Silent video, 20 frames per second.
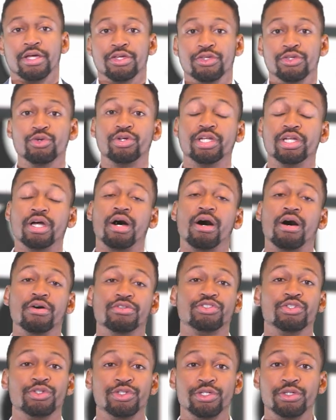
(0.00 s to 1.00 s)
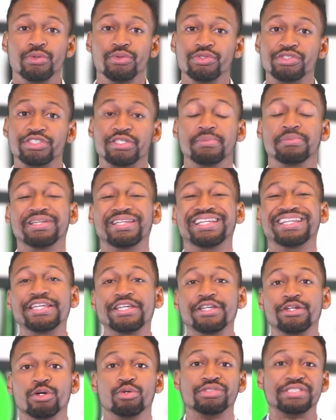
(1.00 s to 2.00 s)
You could also use some
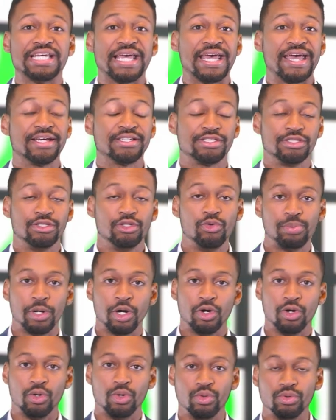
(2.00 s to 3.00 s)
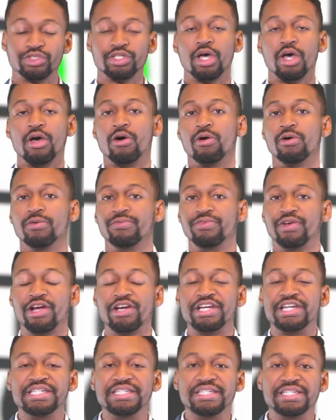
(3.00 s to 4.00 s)
legal tax loopholes or
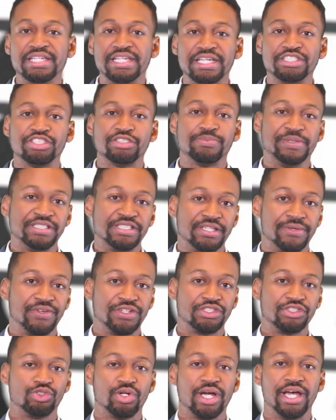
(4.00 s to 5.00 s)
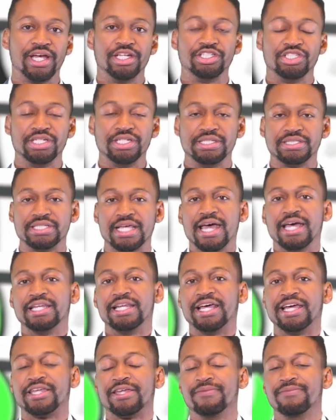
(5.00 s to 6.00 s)
very niche specific strategies
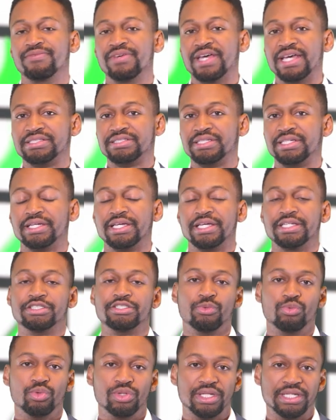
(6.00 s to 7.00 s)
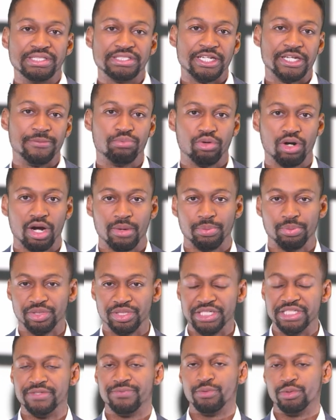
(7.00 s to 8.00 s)
like investing into real estate
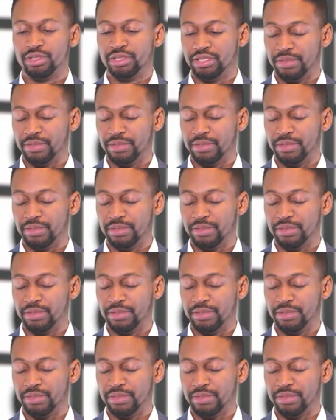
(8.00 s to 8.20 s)
properties for the